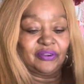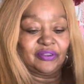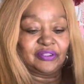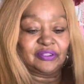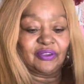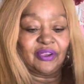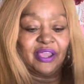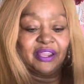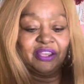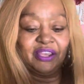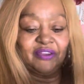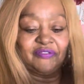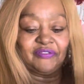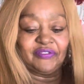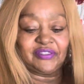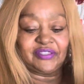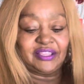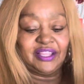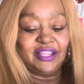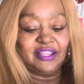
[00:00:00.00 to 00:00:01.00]
So I'd never
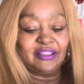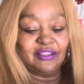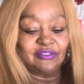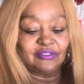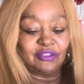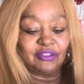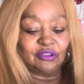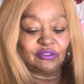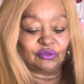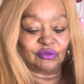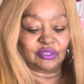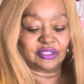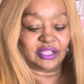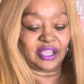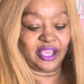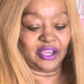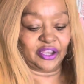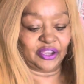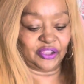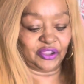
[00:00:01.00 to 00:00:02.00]
seen those. Those was
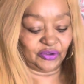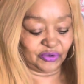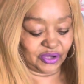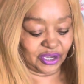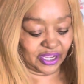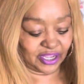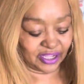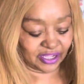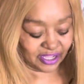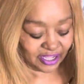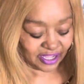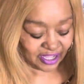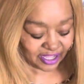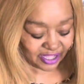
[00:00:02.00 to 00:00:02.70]
kind of unique.